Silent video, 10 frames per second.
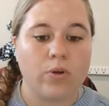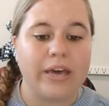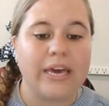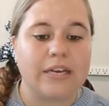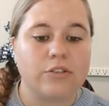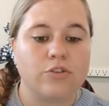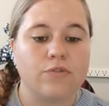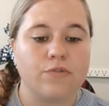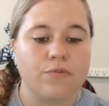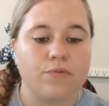is
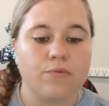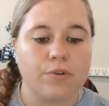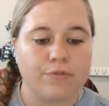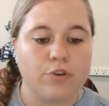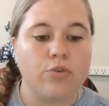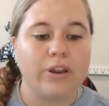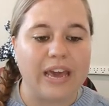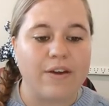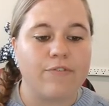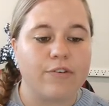reviewed every
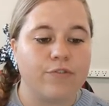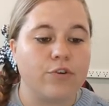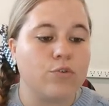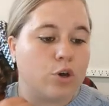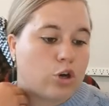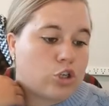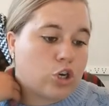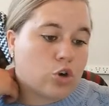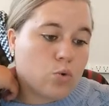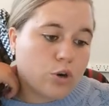few years
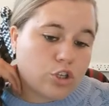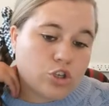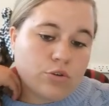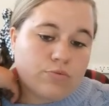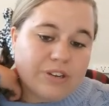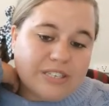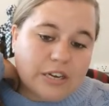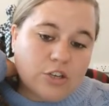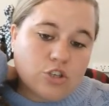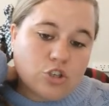according to the risk
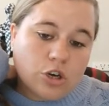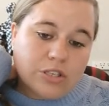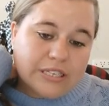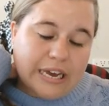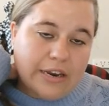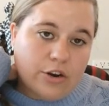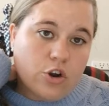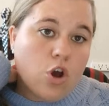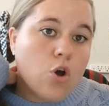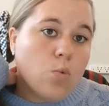associated
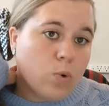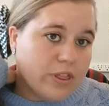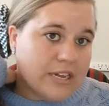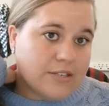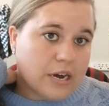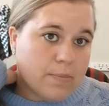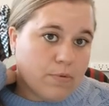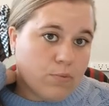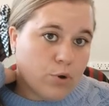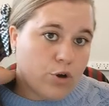with that type of
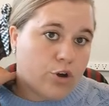work.